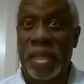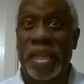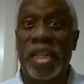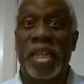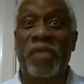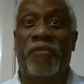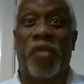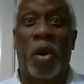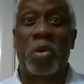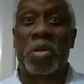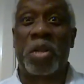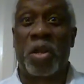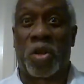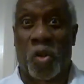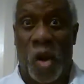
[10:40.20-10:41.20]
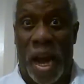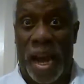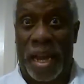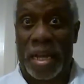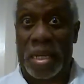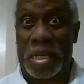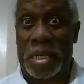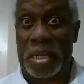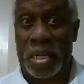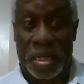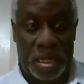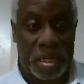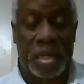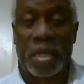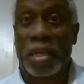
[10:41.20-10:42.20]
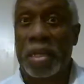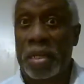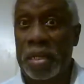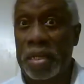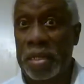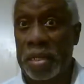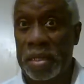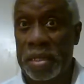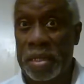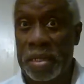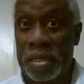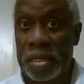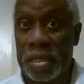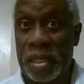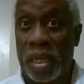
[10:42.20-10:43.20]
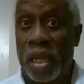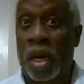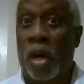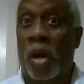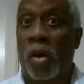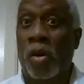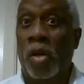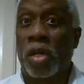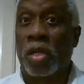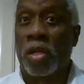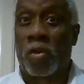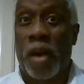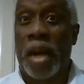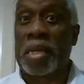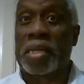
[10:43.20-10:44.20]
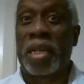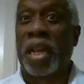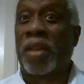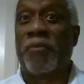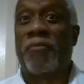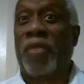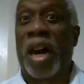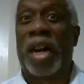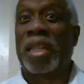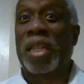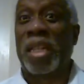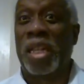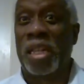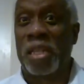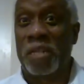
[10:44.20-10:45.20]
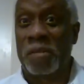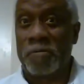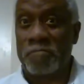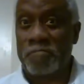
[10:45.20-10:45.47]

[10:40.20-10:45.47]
lead folks to Christ. No, Christ said, follow him.